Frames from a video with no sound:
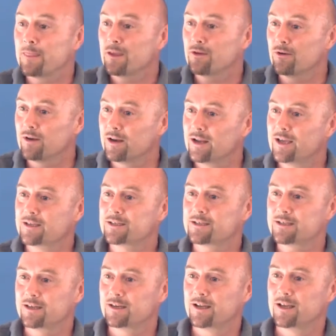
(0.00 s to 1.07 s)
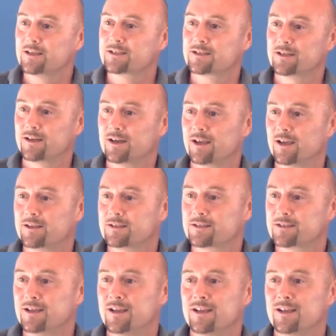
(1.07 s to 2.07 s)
got less and less and less.